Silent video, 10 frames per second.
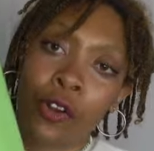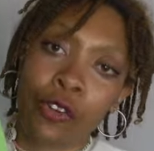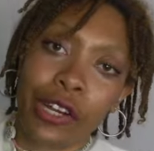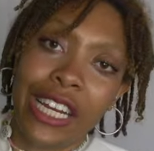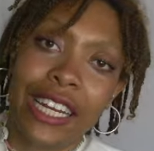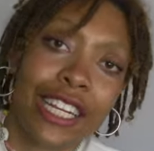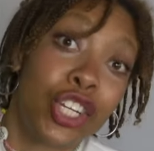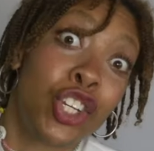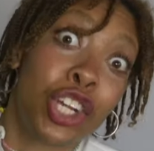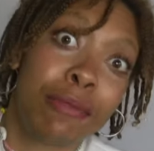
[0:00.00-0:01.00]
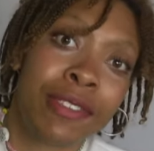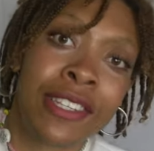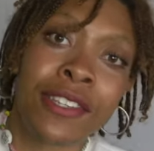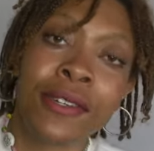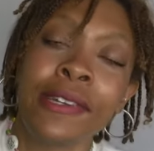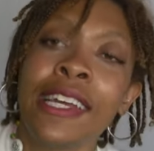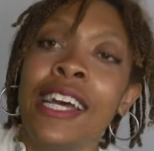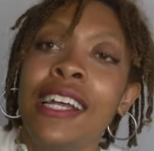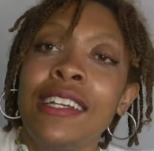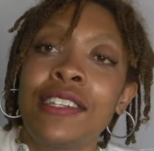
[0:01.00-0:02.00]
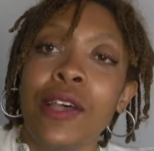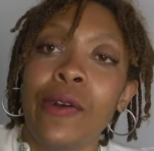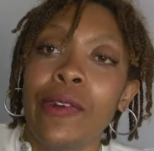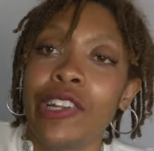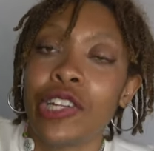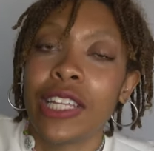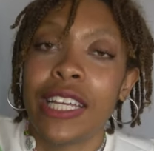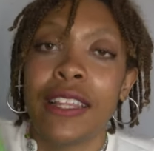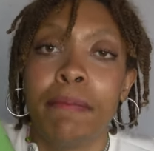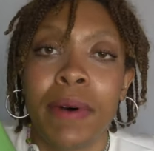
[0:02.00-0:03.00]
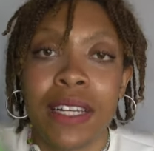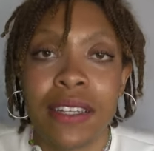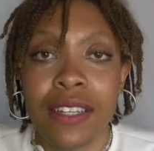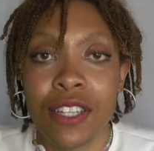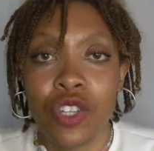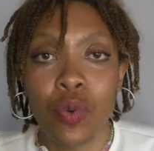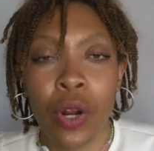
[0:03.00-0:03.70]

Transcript: green jumpsuit. So originally the buttons